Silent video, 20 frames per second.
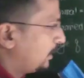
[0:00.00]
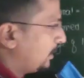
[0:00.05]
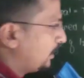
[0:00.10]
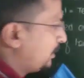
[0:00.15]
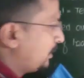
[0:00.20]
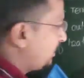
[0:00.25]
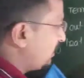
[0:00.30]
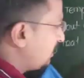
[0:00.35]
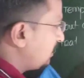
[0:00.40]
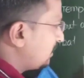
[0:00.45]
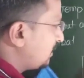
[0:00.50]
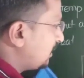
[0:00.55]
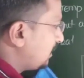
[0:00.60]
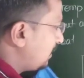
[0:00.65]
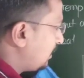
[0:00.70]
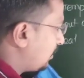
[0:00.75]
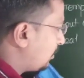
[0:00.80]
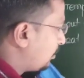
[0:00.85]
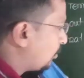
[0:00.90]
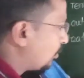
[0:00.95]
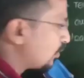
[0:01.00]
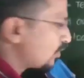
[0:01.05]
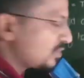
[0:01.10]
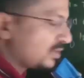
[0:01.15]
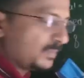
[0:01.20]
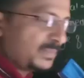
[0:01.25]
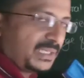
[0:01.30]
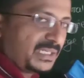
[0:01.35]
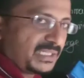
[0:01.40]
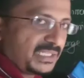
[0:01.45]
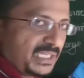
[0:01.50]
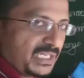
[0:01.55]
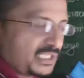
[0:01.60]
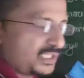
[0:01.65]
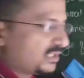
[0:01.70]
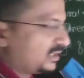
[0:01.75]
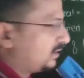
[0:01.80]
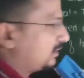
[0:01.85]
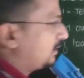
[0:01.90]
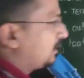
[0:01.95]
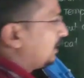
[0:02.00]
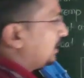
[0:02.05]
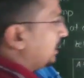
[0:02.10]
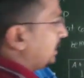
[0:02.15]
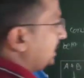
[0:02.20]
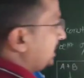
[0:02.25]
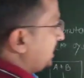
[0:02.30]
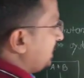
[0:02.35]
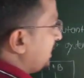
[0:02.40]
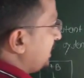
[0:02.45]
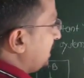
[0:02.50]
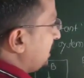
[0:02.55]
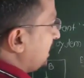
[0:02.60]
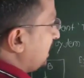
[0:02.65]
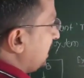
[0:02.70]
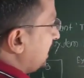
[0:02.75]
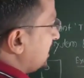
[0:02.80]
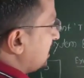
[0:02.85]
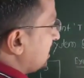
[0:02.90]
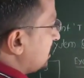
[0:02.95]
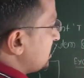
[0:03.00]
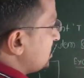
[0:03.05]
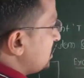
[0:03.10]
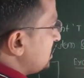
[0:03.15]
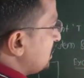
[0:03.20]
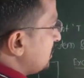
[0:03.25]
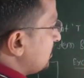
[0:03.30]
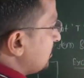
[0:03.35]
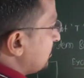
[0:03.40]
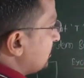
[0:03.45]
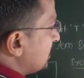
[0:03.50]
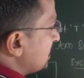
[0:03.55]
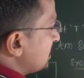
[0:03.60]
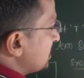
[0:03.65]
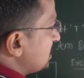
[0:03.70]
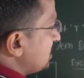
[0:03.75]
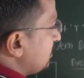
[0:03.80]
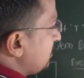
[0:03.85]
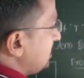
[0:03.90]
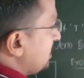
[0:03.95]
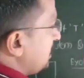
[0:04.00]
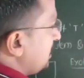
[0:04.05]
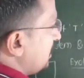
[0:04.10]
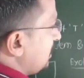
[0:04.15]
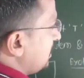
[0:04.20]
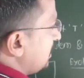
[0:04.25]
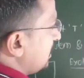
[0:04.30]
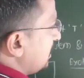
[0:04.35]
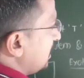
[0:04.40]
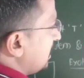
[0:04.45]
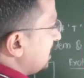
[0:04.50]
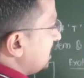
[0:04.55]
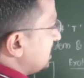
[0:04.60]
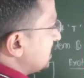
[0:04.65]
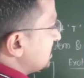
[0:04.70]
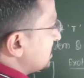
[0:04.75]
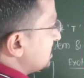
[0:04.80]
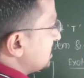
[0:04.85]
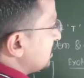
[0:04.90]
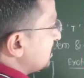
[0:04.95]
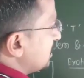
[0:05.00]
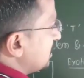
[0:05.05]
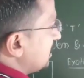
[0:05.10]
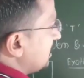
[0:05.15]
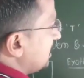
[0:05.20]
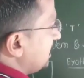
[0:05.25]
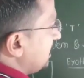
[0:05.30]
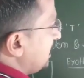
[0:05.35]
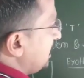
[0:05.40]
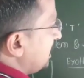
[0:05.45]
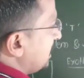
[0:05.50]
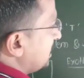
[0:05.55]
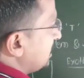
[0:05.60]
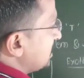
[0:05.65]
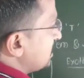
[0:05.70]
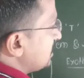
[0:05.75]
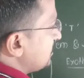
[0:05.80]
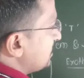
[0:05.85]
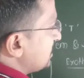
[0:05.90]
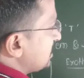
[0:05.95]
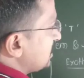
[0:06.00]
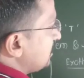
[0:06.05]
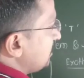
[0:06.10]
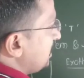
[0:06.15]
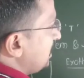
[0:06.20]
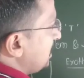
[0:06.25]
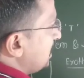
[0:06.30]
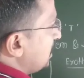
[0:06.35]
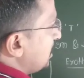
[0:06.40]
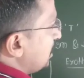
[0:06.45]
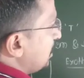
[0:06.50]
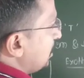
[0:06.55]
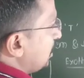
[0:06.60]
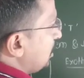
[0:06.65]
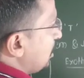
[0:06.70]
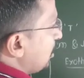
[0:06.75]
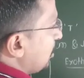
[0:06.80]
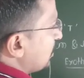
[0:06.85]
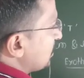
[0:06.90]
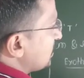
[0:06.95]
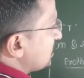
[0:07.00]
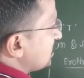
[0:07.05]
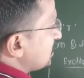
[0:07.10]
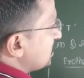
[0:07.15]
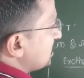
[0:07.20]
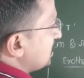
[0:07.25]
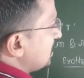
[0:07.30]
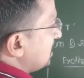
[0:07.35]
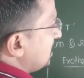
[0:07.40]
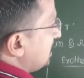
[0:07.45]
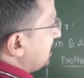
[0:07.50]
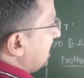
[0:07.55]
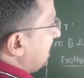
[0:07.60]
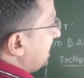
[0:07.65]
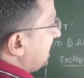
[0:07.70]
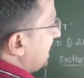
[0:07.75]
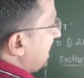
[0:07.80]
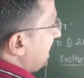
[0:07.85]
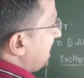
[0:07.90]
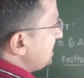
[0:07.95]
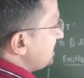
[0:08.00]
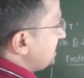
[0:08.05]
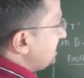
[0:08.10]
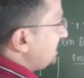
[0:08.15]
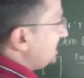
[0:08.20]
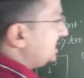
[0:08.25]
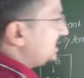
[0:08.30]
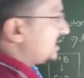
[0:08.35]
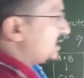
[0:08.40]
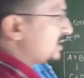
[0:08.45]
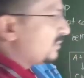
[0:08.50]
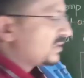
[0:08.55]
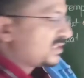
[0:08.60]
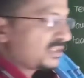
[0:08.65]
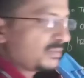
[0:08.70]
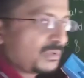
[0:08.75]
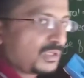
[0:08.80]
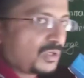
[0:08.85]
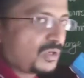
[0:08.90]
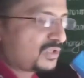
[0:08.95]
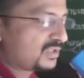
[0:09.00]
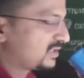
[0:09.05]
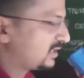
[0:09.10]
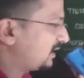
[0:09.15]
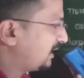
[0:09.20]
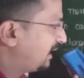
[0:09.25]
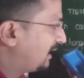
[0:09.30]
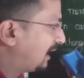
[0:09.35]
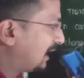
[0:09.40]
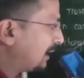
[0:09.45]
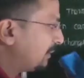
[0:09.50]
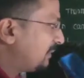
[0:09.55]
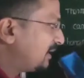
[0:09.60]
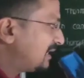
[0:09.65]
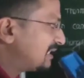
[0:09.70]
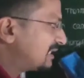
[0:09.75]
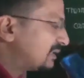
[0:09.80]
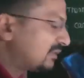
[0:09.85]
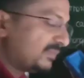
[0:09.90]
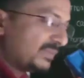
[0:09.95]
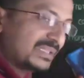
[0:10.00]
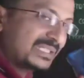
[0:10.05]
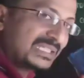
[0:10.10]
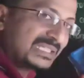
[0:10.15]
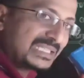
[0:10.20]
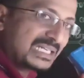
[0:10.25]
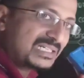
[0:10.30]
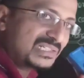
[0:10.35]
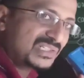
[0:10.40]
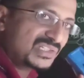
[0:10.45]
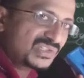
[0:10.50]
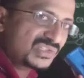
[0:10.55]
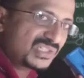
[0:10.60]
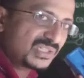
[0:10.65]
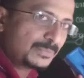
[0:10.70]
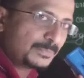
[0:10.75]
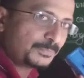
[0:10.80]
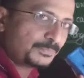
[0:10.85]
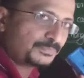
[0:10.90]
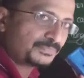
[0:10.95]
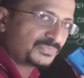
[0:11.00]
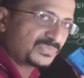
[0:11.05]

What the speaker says: During the course of that reaction, heat energy must be released. Heat energy must be lost. And as heat energy must be lost, it remains within that system.